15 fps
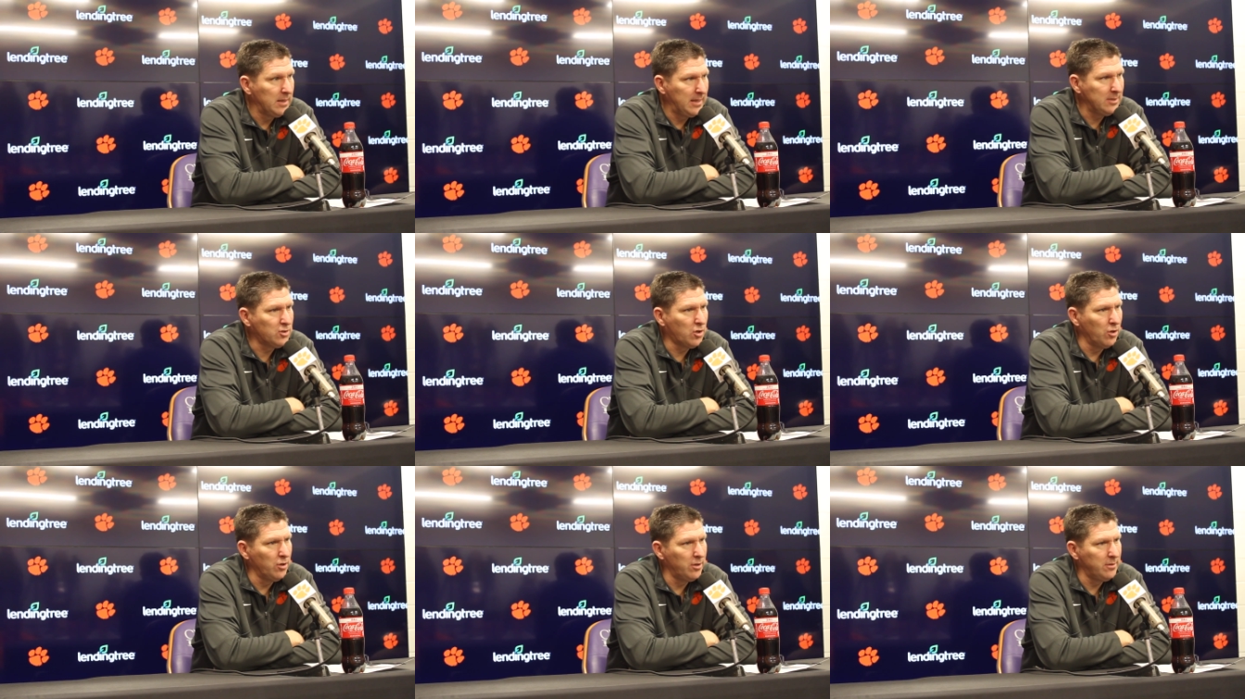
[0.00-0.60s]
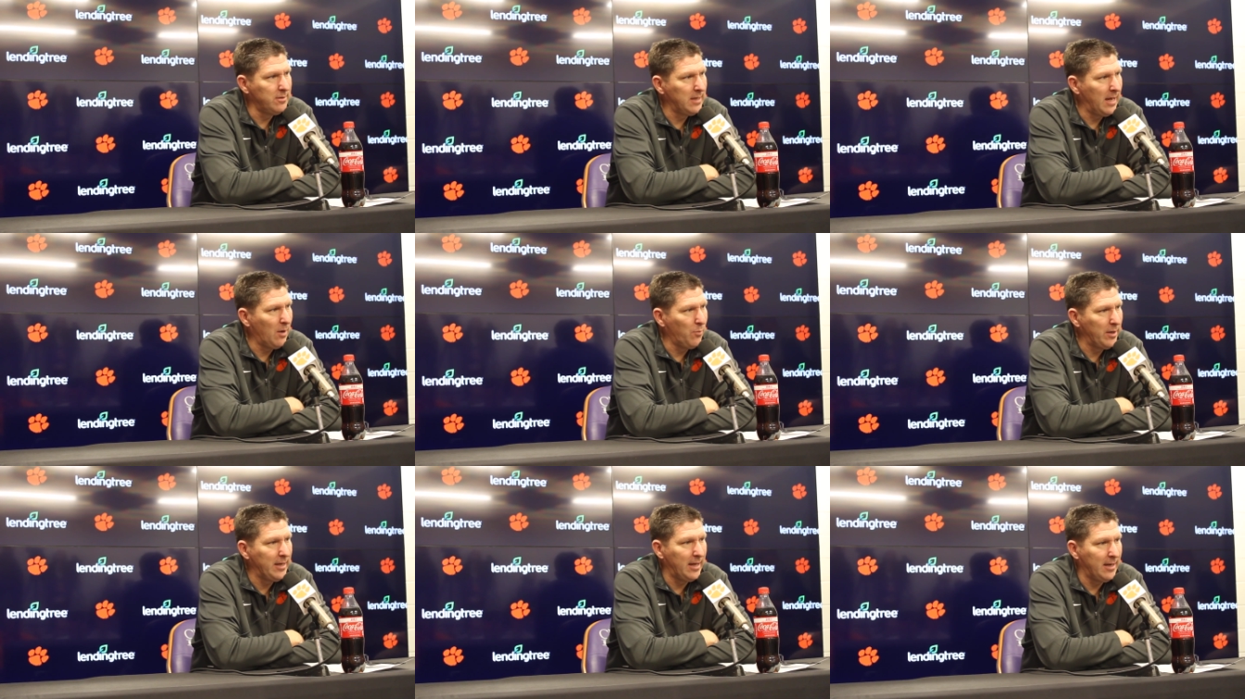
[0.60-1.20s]
It's good. Yeah,
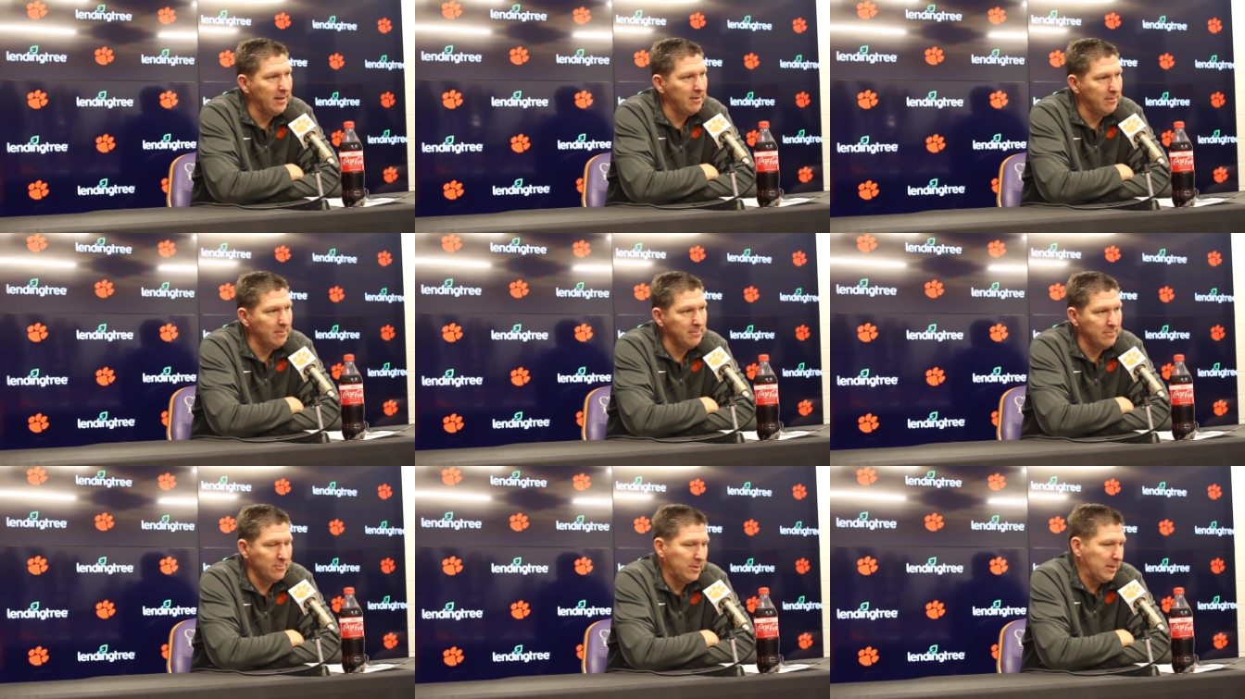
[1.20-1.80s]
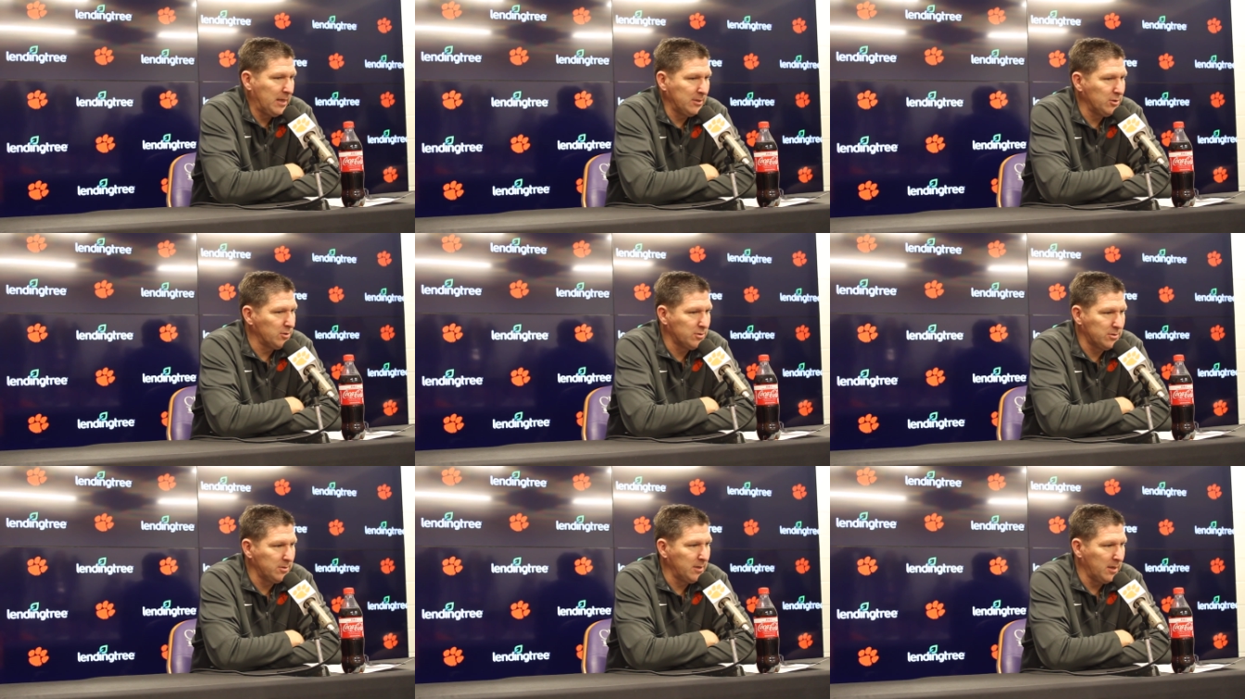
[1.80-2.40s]
we need it. I, I
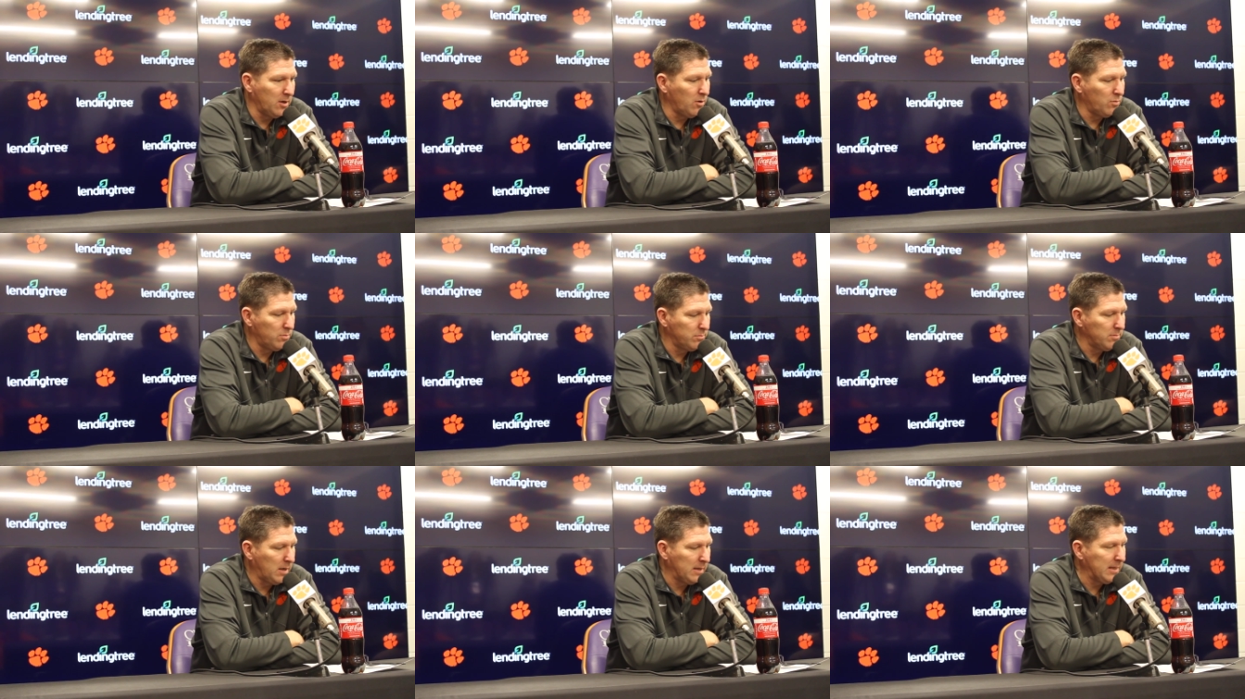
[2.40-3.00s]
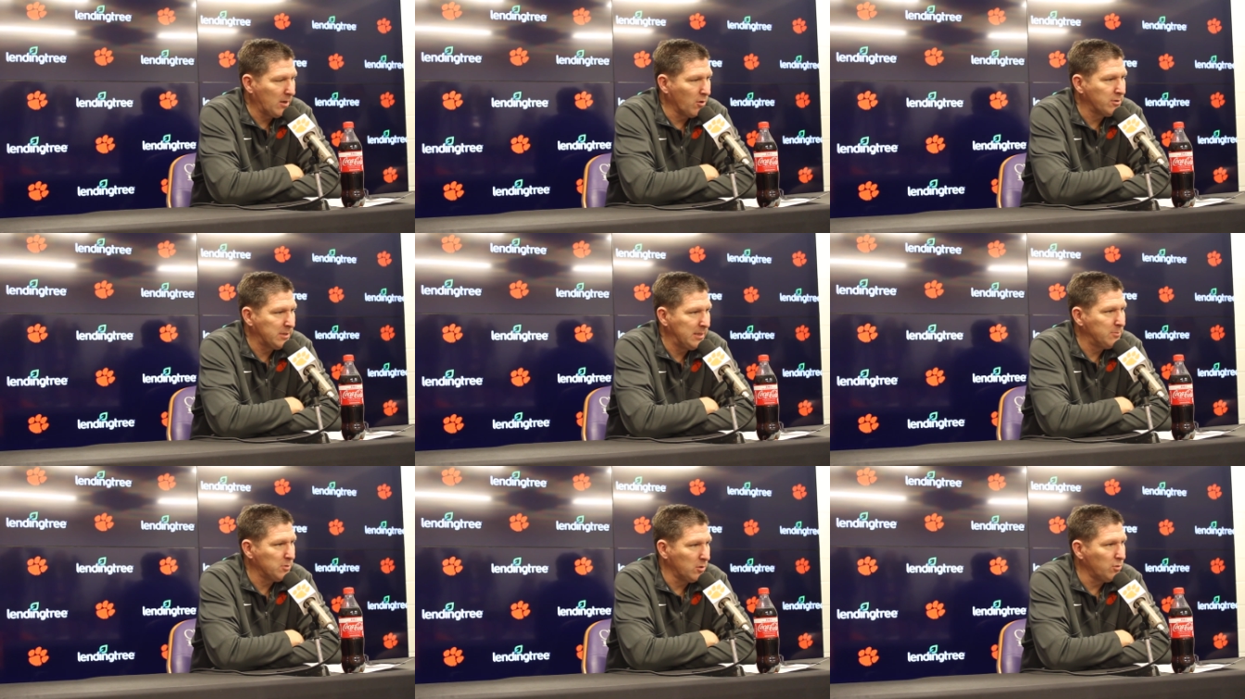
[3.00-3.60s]
just you know I think our
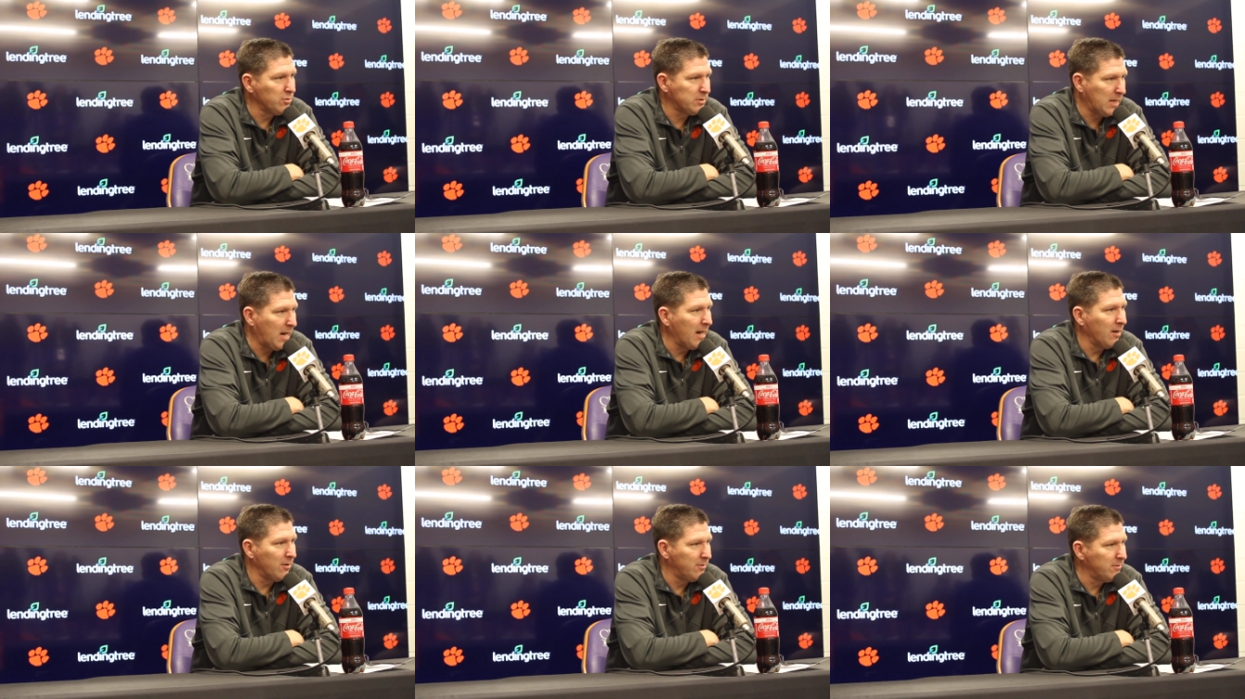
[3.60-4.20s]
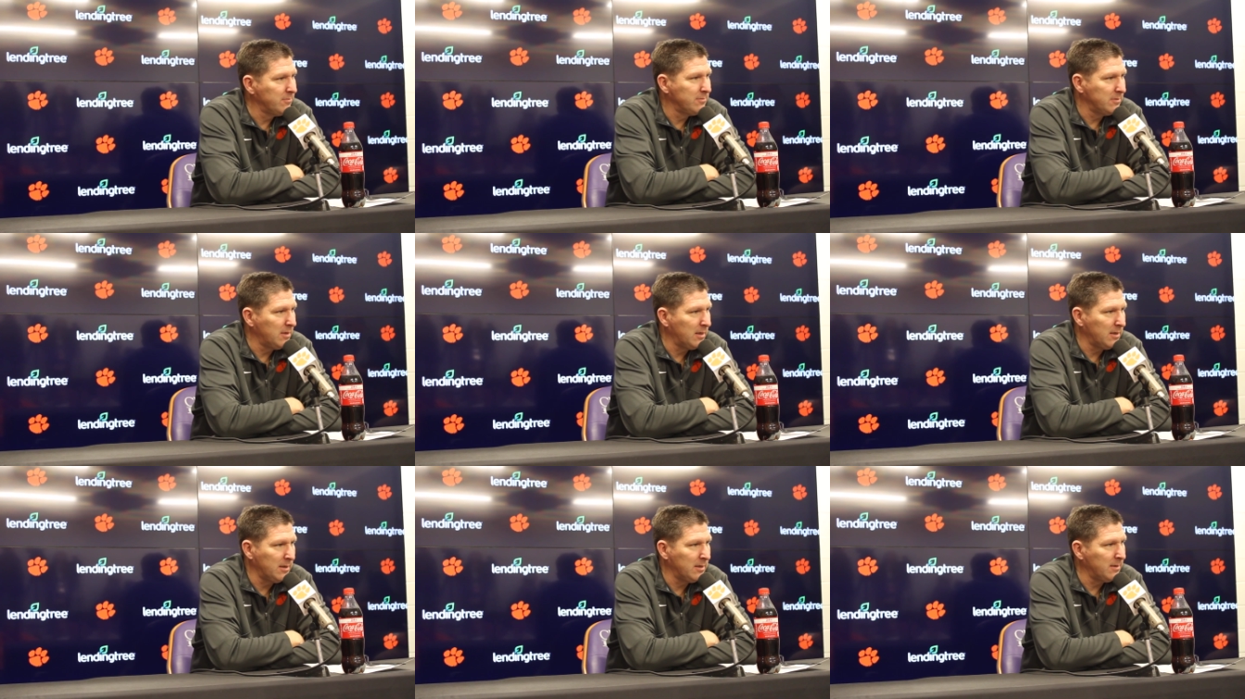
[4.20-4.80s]
team's a little tired.
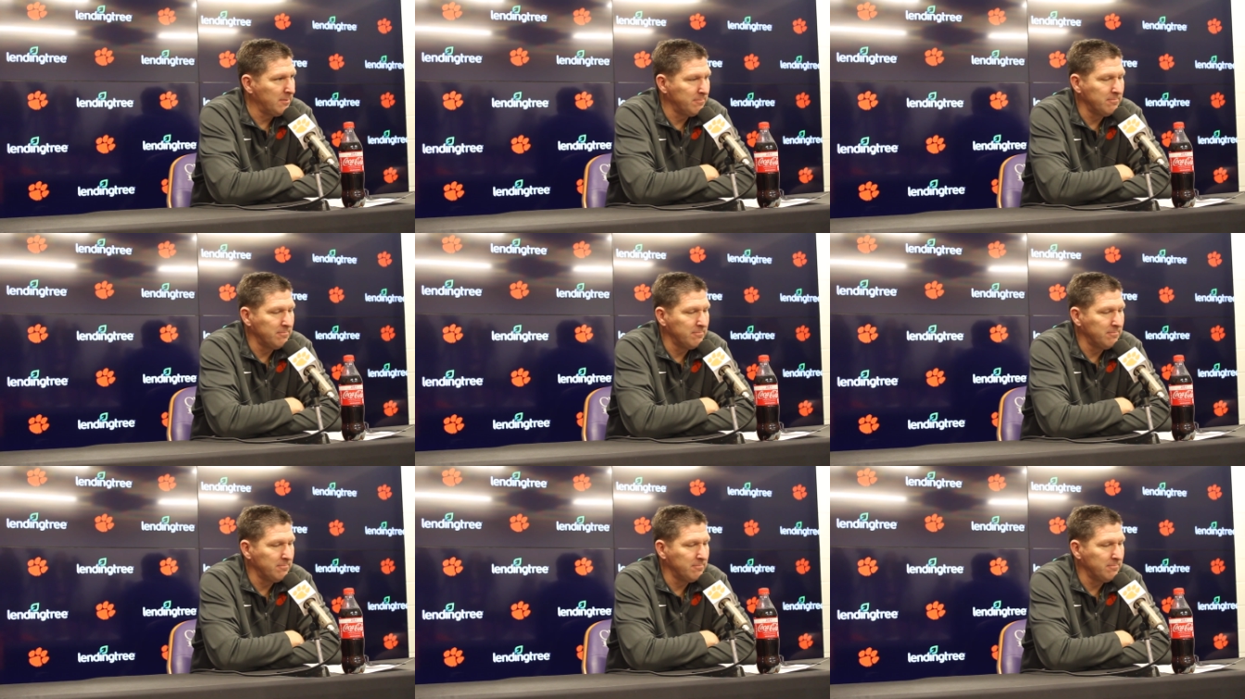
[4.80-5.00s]
Uh,